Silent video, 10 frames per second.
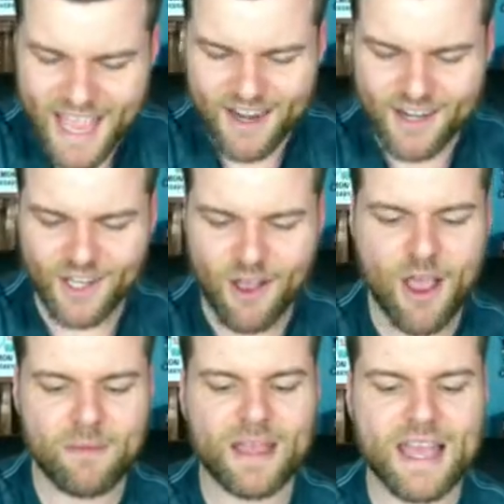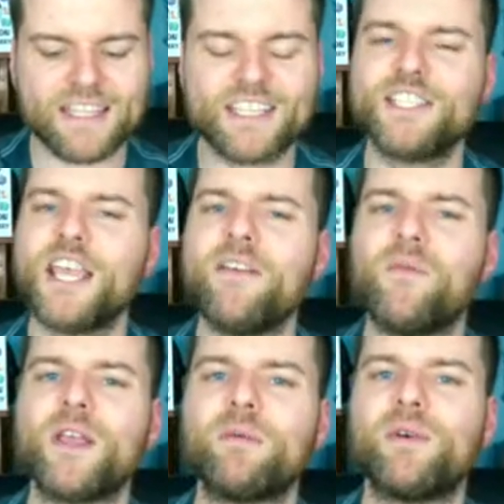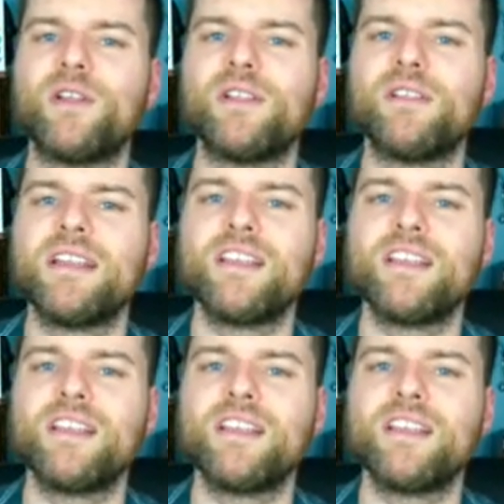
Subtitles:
our time, and see if we can pull